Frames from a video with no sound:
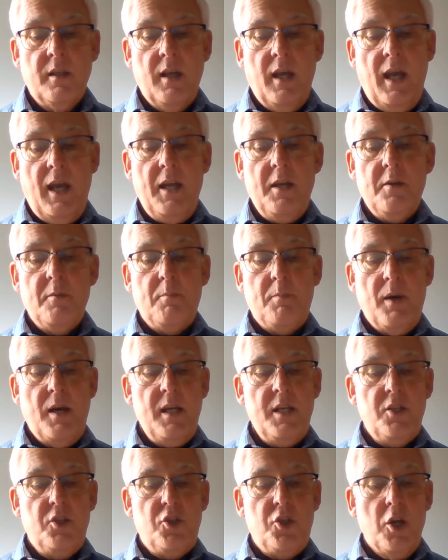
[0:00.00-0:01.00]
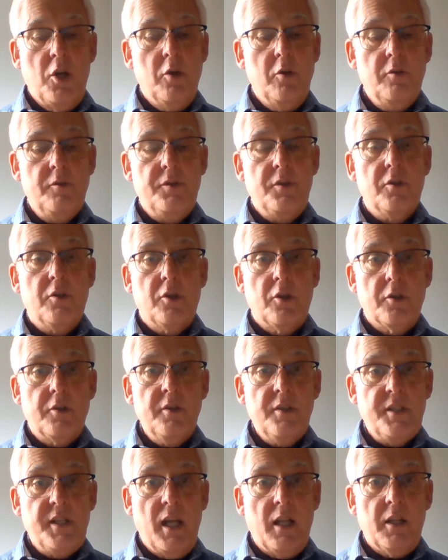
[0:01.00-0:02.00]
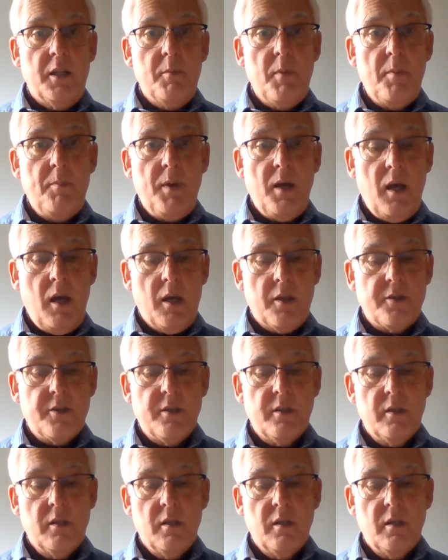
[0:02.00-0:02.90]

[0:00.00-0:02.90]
and by Jove, you couldn't tell them apart.